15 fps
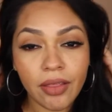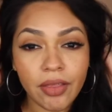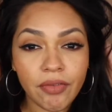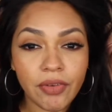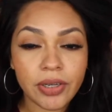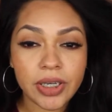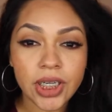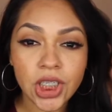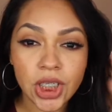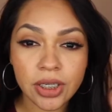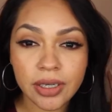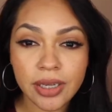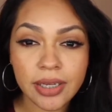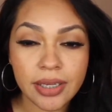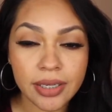The
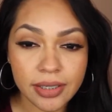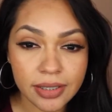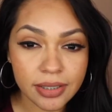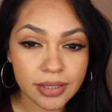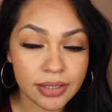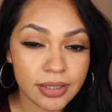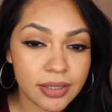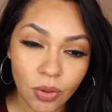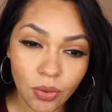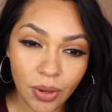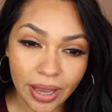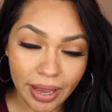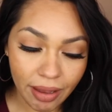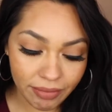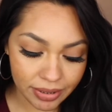foundation is, so
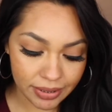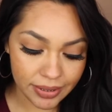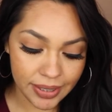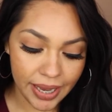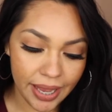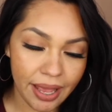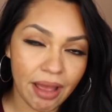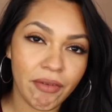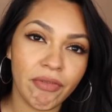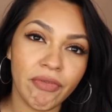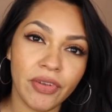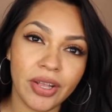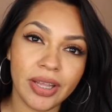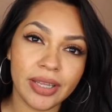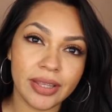I have to say, I
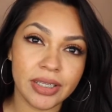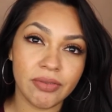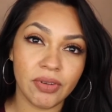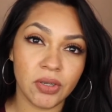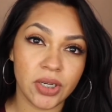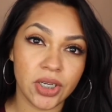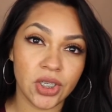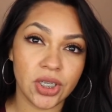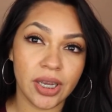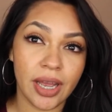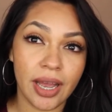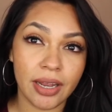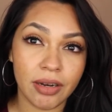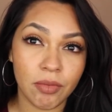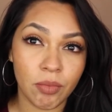feel like this foundation
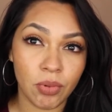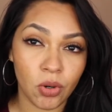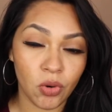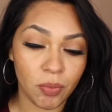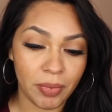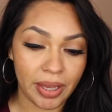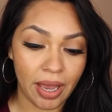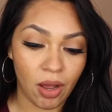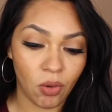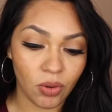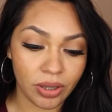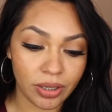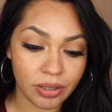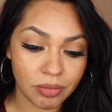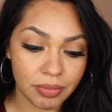kind of broke me out
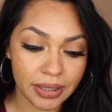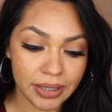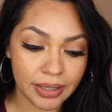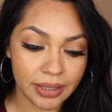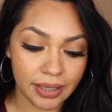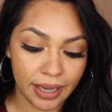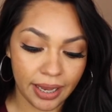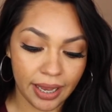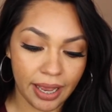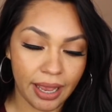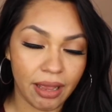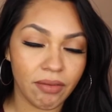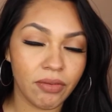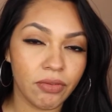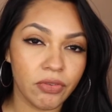a little bit. Like I
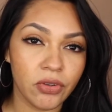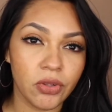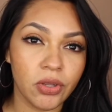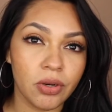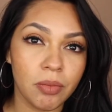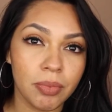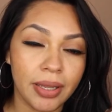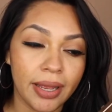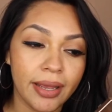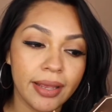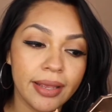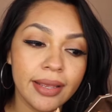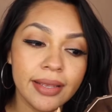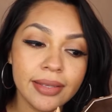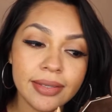have a few little
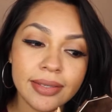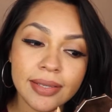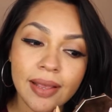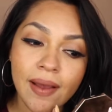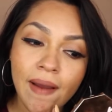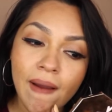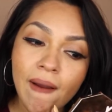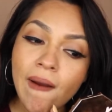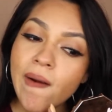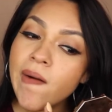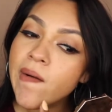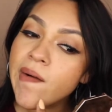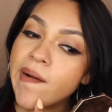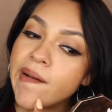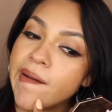blackheads
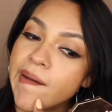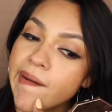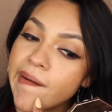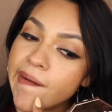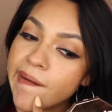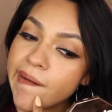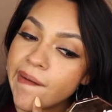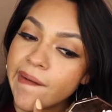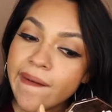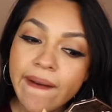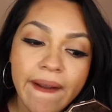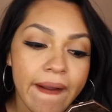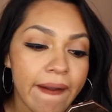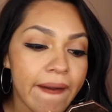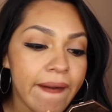right here,
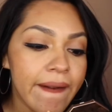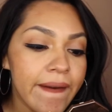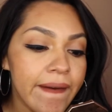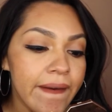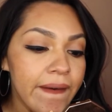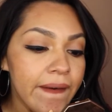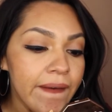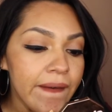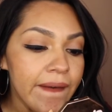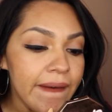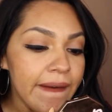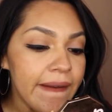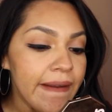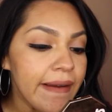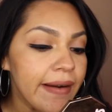and
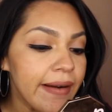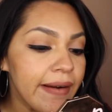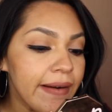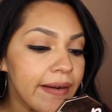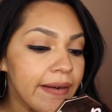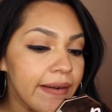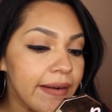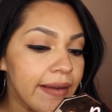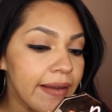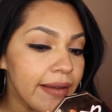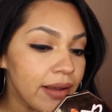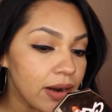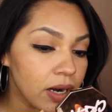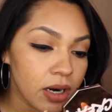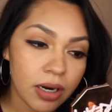right here, right
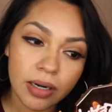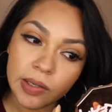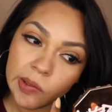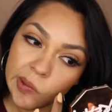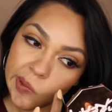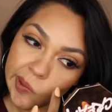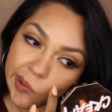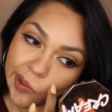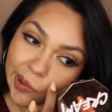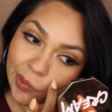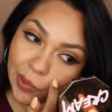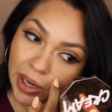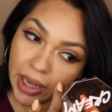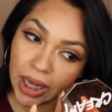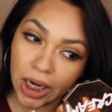here,
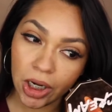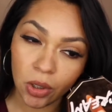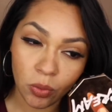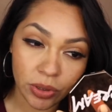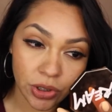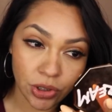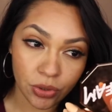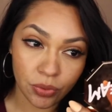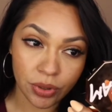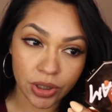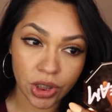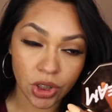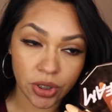and right here, which is really